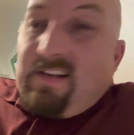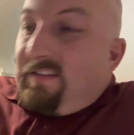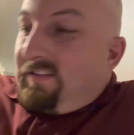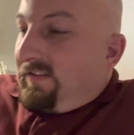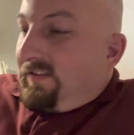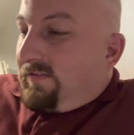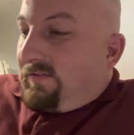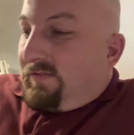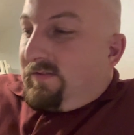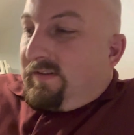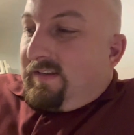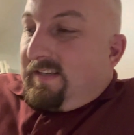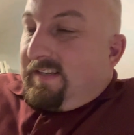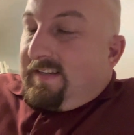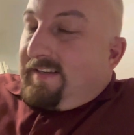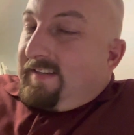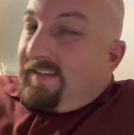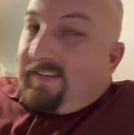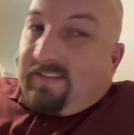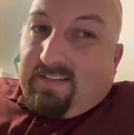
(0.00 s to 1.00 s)
So
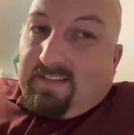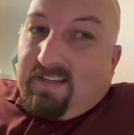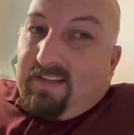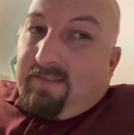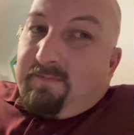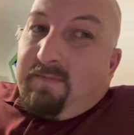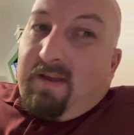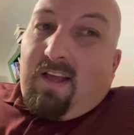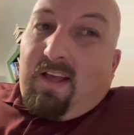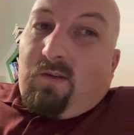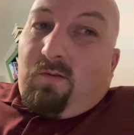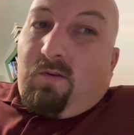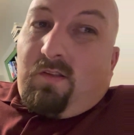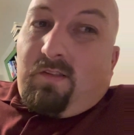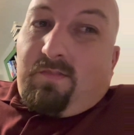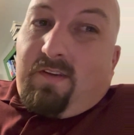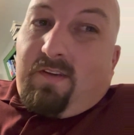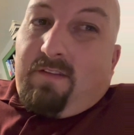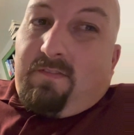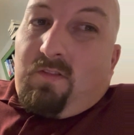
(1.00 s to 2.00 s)
he may not
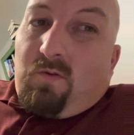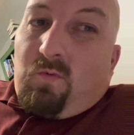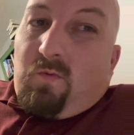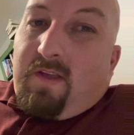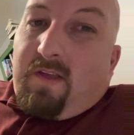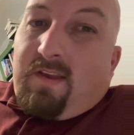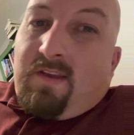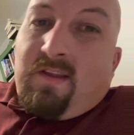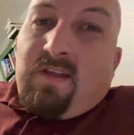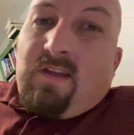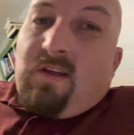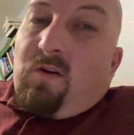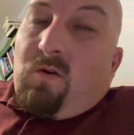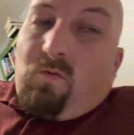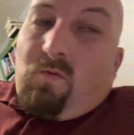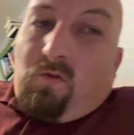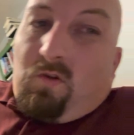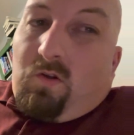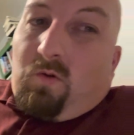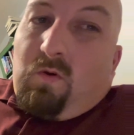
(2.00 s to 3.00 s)
qualify for the win
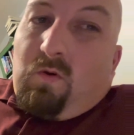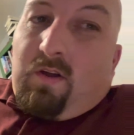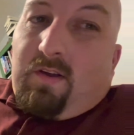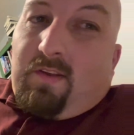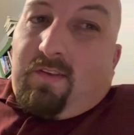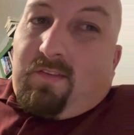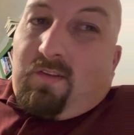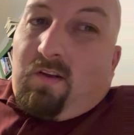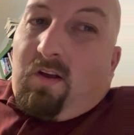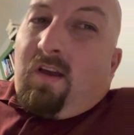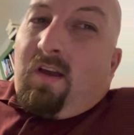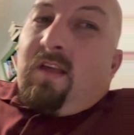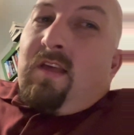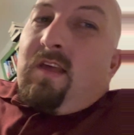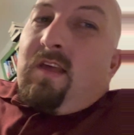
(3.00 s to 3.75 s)
or quality start.